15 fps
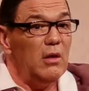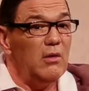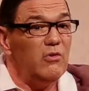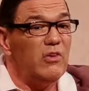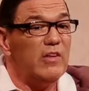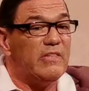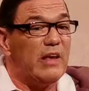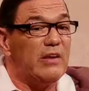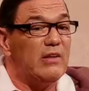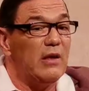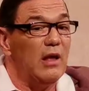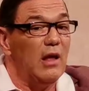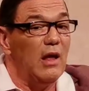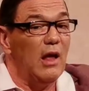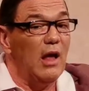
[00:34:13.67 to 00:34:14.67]
She said,
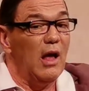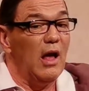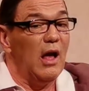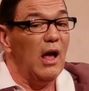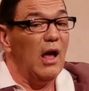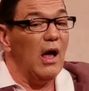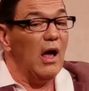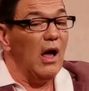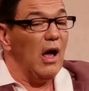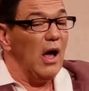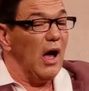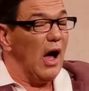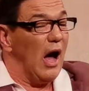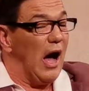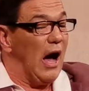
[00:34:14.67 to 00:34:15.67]

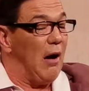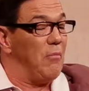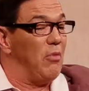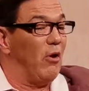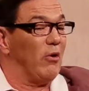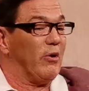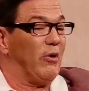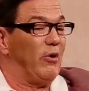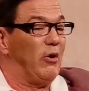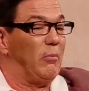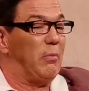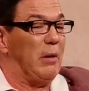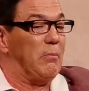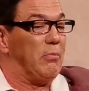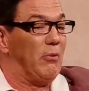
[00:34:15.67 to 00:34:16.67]
"I'm not going to
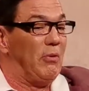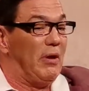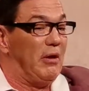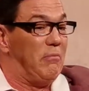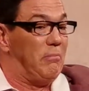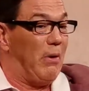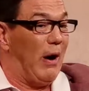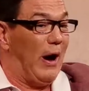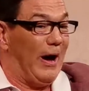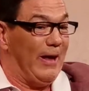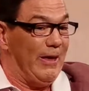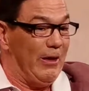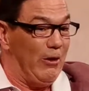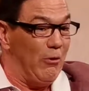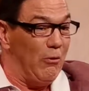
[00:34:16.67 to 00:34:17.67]
be bullied by
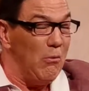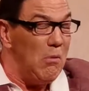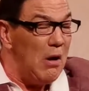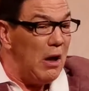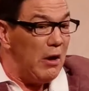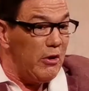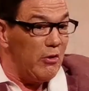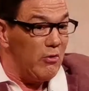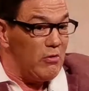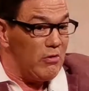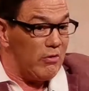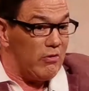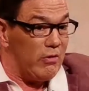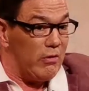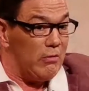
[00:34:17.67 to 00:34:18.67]
you. You're
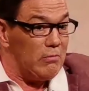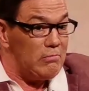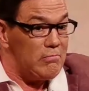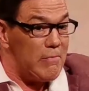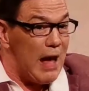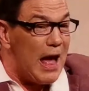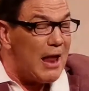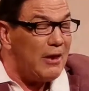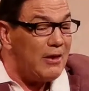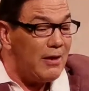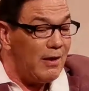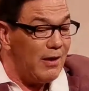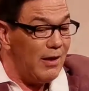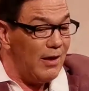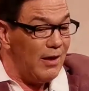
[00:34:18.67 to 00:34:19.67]
a grown man."